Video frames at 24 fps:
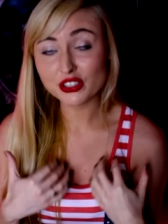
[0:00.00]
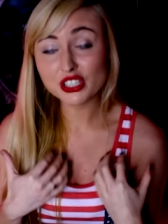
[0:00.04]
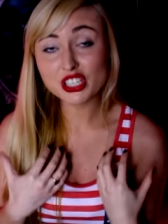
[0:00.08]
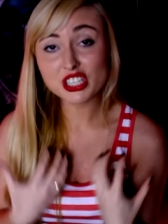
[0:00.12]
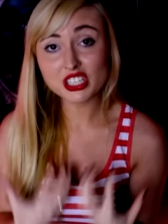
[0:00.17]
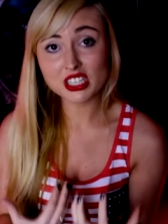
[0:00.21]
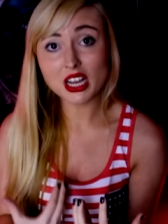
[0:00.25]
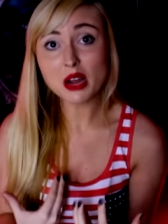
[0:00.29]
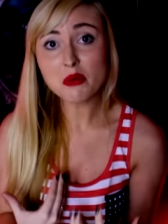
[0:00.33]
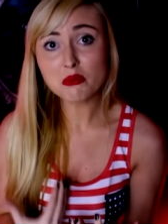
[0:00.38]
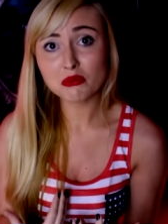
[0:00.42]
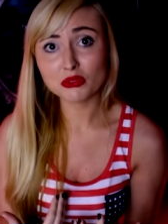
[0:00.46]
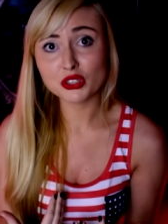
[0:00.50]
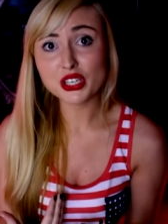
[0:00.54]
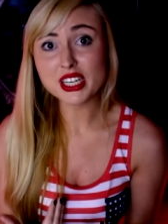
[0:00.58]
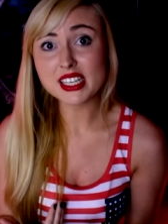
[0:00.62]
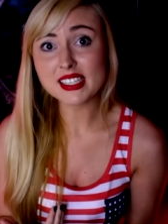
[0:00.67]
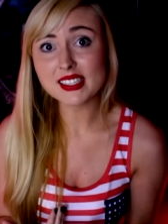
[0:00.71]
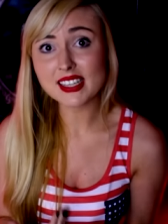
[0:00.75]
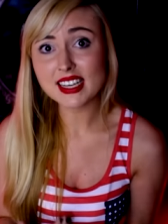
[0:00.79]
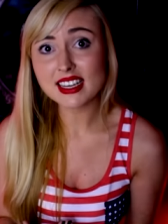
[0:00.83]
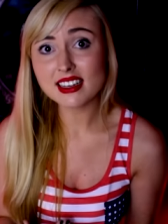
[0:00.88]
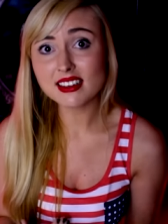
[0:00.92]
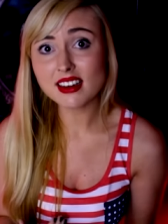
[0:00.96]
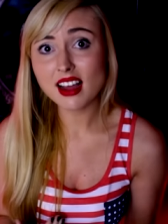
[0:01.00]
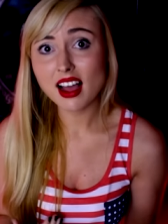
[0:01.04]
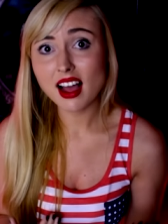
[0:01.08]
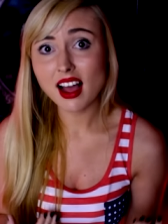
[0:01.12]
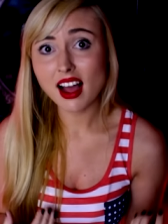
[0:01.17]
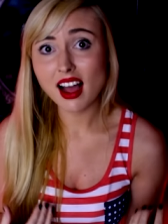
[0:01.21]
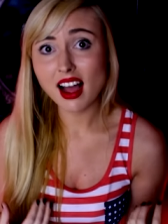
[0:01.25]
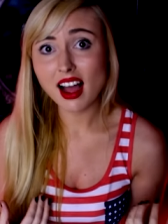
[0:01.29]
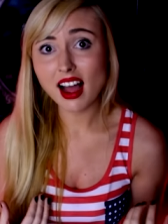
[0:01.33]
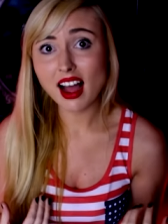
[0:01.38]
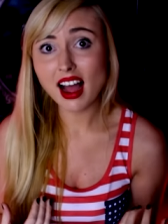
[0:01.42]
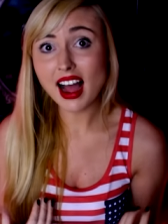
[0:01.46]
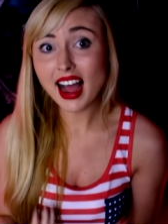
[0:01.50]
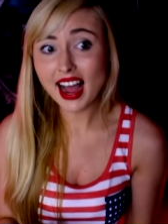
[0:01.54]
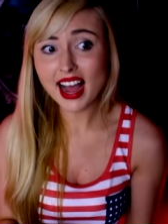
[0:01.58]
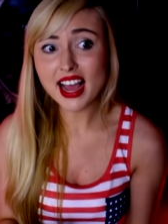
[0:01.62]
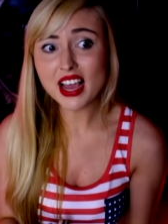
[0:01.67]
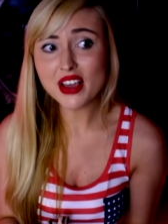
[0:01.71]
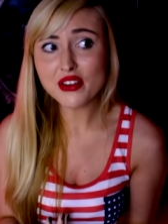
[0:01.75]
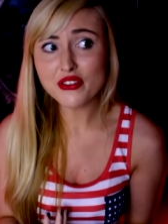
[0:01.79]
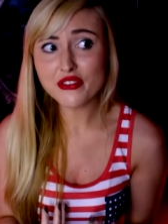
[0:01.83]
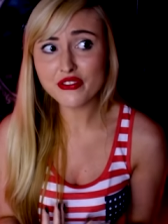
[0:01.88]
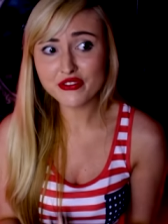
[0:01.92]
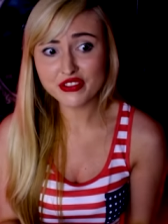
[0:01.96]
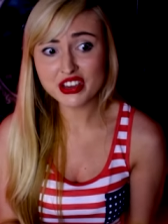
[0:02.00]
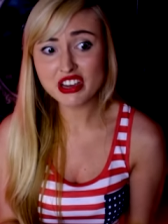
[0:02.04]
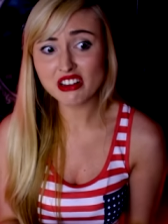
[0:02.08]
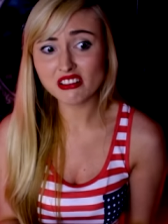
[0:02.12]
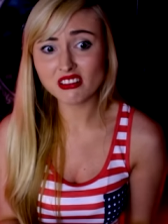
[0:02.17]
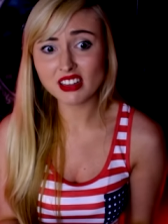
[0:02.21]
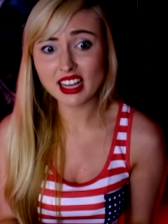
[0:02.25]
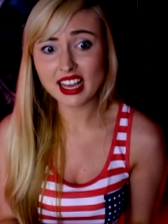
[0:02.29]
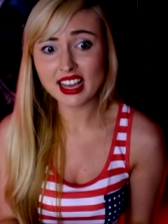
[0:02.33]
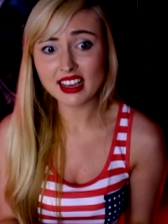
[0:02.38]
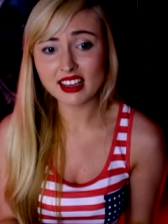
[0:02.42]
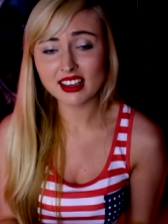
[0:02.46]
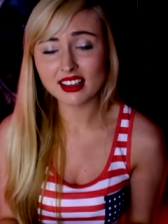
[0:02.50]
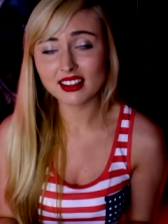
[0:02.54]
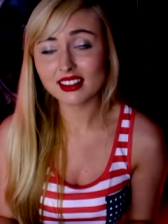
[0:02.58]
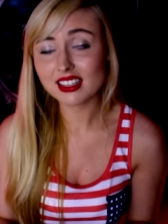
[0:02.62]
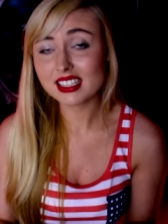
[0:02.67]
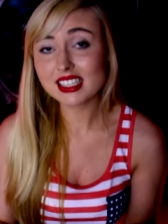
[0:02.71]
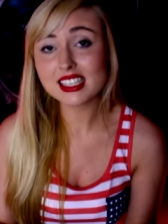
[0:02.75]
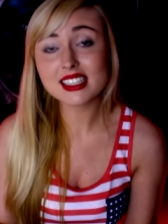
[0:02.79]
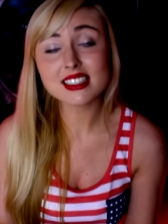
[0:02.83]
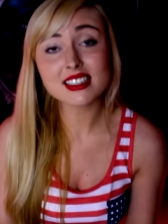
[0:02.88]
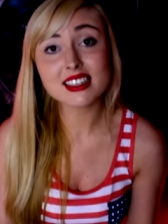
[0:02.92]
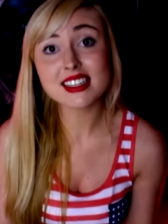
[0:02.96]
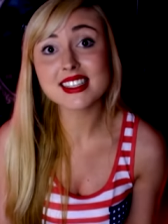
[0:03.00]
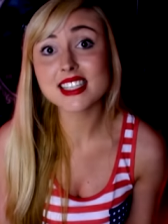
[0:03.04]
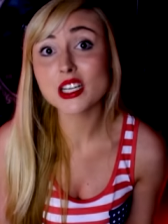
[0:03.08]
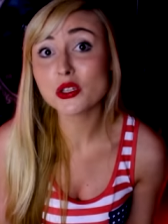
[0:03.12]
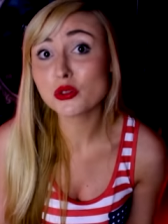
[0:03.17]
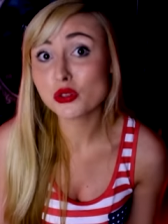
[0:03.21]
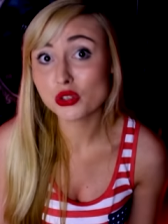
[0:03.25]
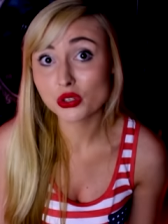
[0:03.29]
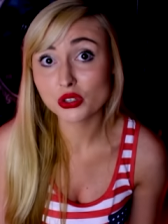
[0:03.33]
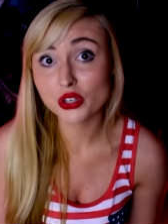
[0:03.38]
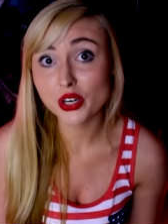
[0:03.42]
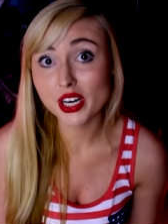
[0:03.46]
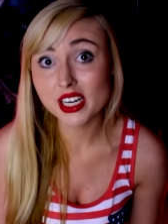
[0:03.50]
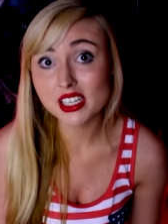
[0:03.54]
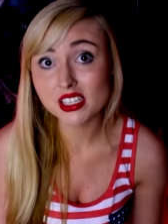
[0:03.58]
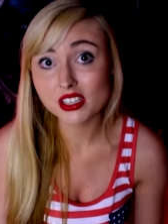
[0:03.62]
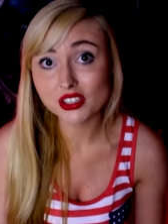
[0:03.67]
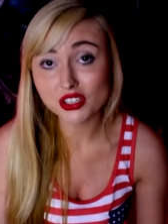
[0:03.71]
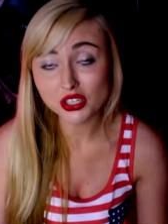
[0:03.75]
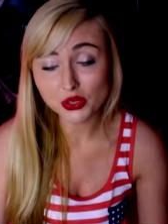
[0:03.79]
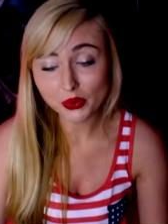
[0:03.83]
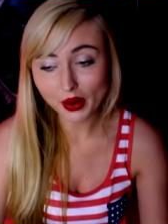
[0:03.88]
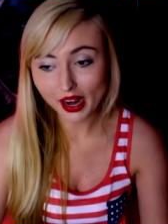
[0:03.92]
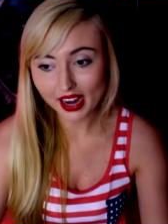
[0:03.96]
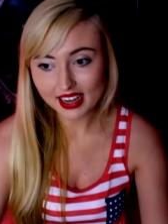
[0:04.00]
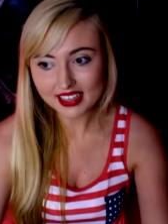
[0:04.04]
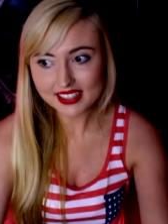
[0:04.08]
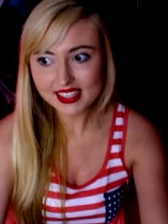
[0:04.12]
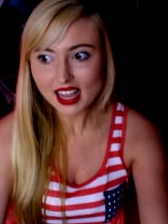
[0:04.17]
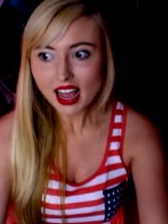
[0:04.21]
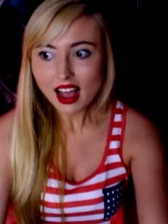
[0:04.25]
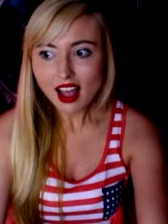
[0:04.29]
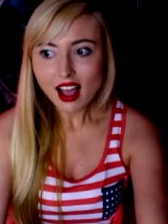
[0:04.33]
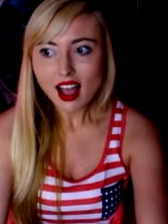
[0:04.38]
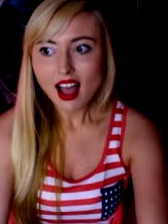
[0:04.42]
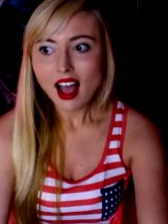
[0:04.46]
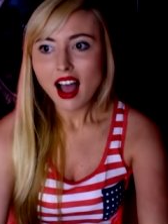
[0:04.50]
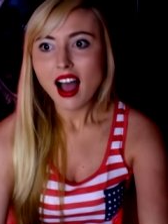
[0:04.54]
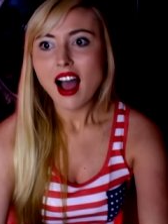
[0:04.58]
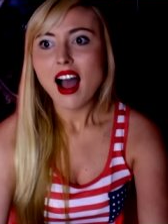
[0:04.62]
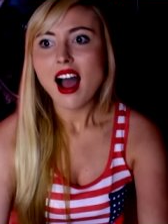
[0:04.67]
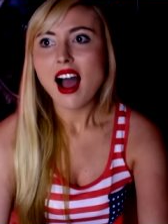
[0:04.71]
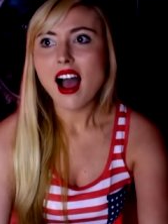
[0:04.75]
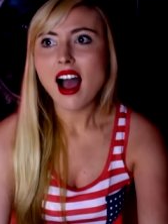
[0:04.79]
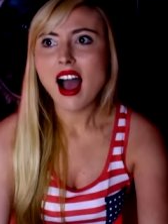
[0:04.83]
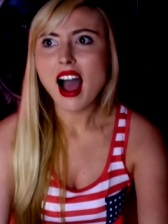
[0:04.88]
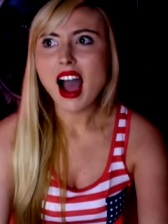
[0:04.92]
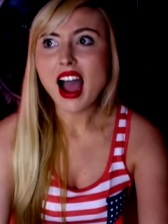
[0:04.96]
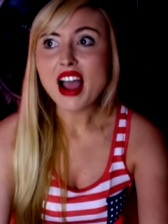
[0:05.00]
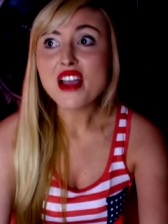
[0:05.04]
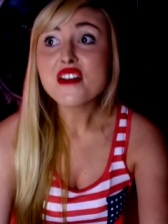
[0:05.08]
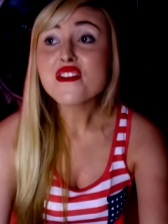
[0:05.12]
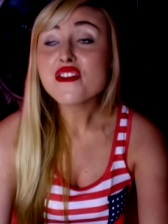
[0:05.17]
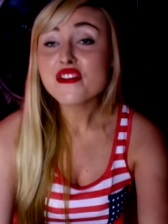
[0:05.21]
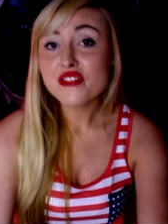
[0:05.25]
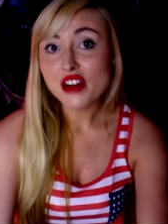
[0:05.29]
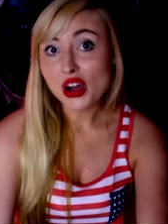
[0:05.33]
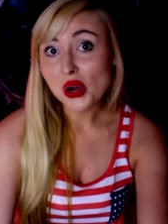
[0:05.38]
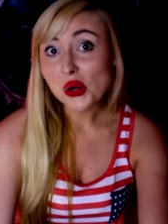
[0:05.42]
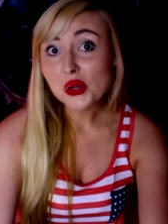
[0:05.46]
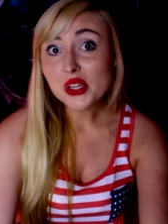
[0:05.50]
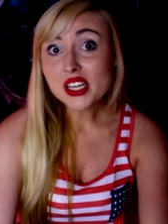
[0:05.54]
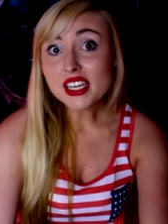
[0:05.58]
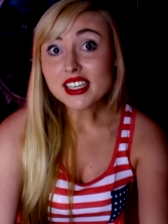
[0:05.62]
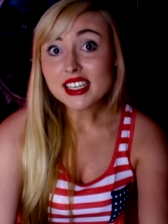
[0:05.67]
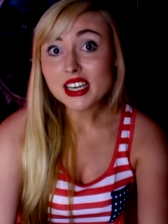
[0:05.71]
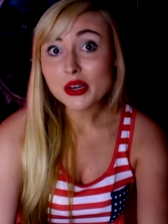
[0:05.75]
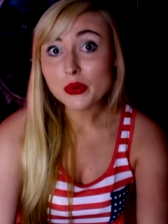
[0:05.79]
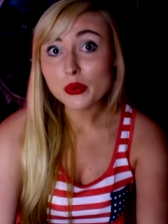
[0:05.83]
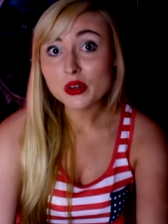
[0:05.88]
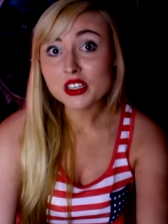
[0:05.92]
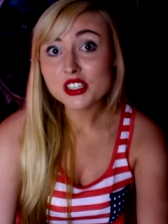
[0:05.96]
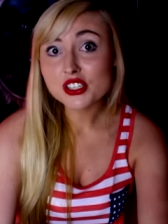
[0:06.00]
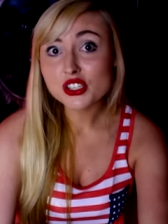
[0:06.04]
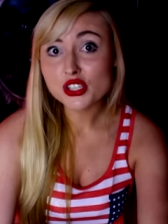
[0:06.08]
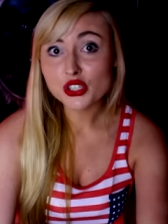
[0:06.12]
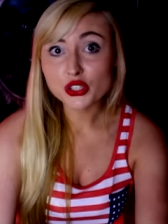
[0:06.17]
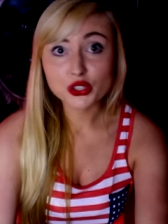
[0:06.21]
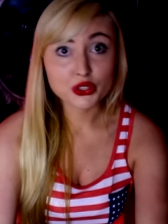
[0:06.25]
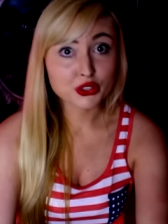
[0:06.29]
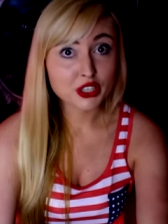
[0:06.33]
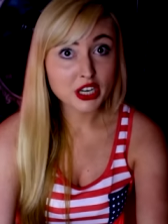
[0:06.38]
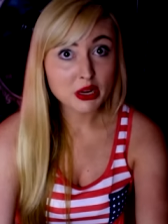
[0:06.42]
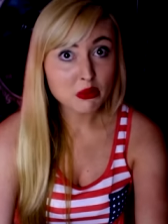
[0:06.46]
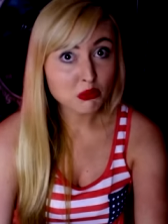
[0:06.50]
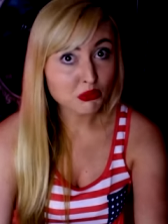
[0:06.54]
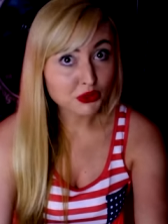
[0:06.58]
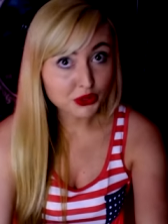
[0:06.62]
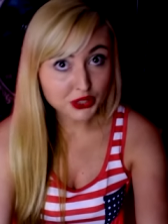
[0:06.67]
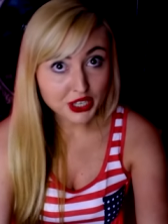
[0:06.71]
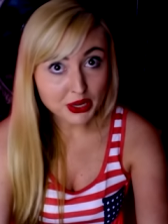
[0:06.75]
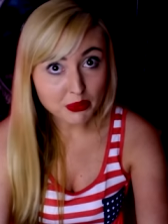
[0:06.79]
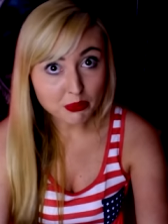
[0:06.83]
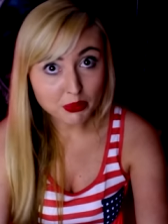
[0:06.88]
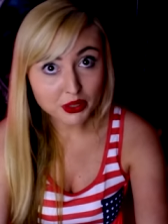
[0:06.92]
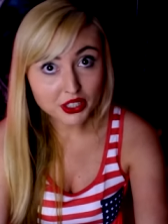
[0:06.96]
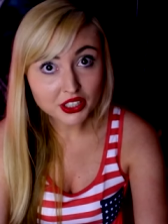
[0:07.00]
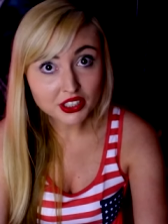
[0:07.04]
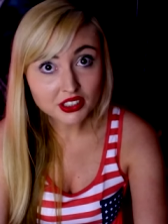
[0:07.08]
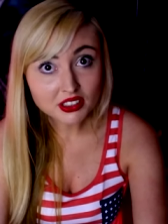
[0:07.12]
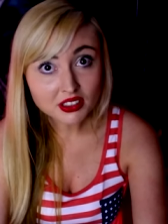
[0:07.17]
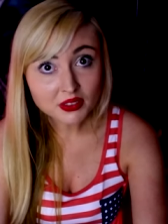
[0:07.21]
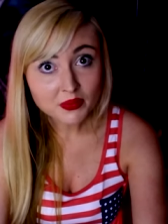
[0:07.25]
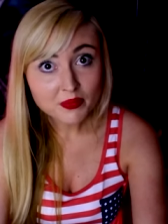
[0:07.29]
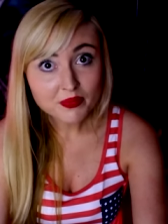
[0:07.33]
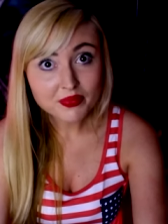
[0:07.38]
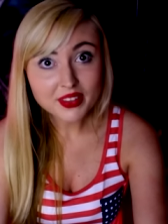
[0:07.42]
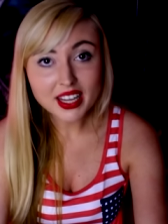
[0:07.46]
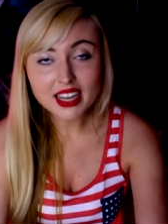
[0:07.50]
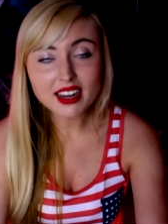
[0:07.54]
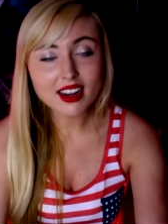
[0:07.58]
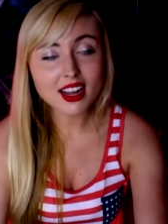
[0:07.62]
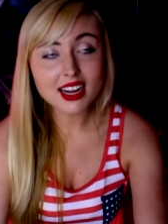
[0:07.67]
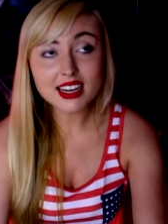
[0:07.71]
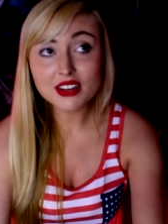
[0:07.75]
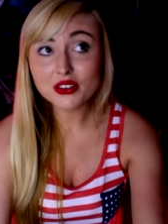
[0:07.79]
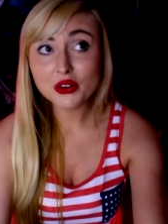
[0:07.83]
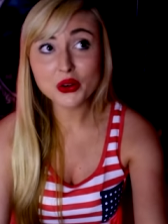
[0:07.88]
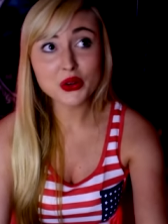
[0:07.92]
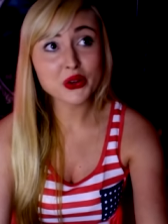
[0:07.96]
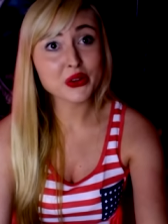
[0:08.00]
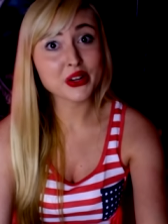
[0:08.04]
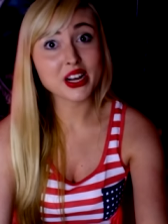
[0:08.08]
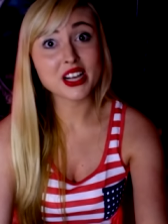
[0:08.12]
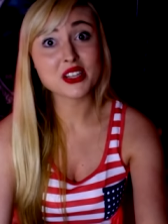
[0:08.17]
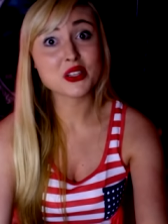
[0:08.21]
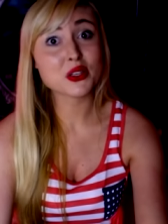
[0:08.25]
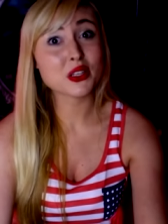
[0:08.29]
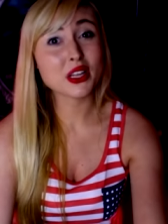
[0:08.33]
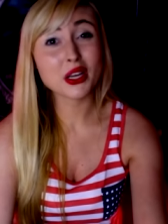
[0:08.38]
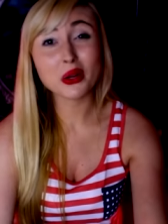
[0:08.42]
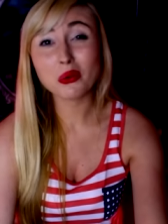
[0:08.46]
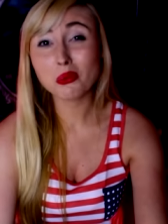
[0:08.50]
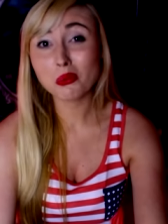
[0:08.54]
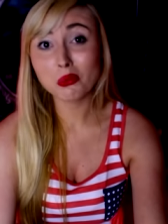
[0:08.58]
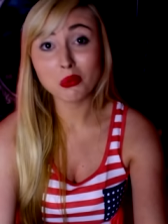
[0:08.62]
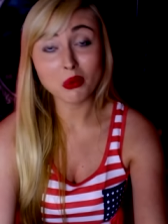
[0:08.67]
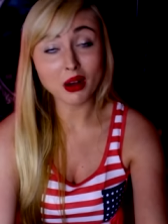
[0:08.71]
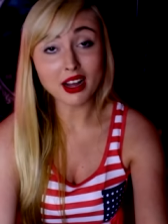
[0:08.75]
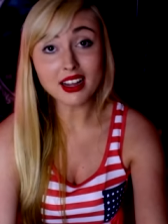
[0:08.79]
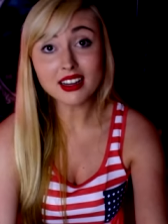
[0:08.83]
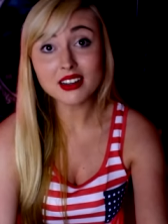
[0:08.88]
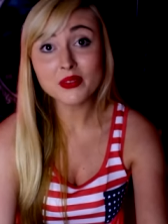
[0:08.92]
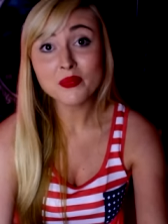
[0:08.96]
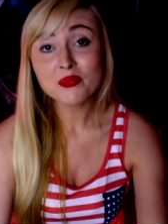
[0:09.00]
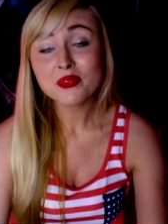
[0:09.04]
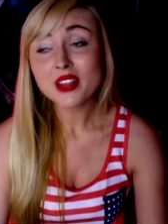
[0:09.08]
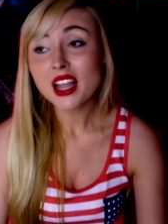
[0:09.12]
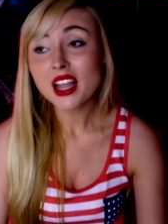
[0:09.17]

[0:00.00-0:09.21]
some reason, I feel like this is gonna sound so crazy to you guys. I felt like it was the Grim Reaper, and I know you guys are like, what?